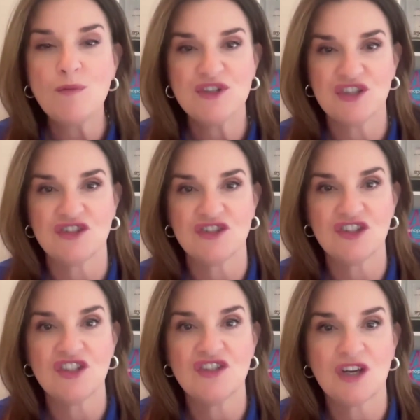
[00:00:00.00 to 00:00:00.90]
options
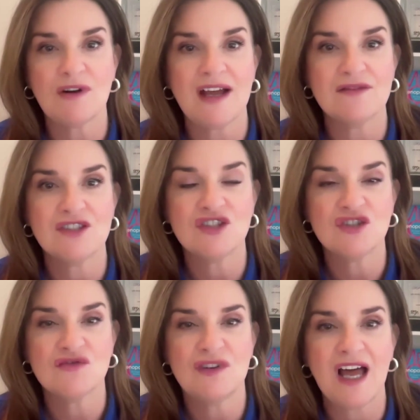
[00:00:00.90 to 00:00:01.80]
that you don't have to
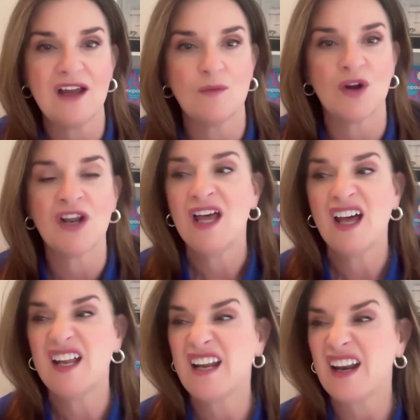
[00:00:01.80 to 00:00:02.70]
just rely on one.
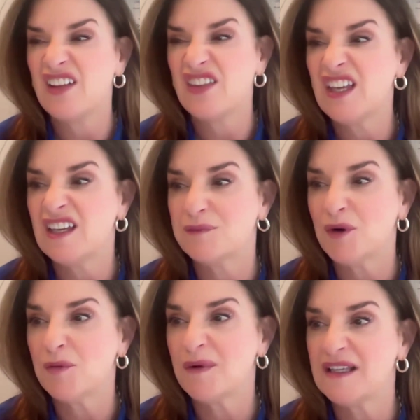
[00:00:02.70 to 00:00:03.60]
And I think
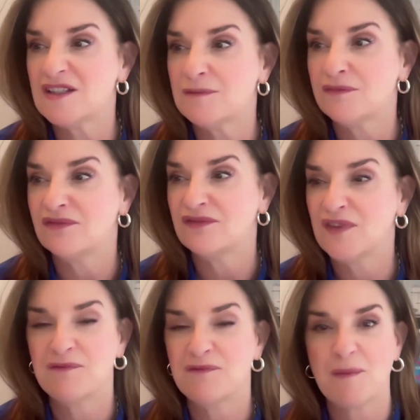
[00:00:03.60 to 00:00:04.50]
probably
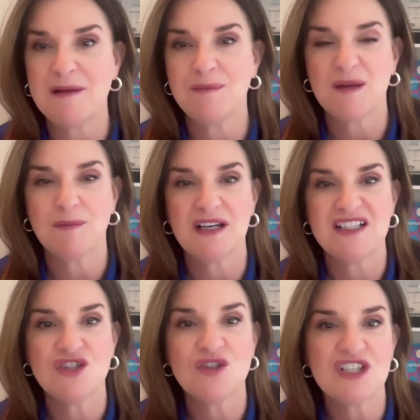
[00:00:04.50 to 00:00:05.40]
for many people, it's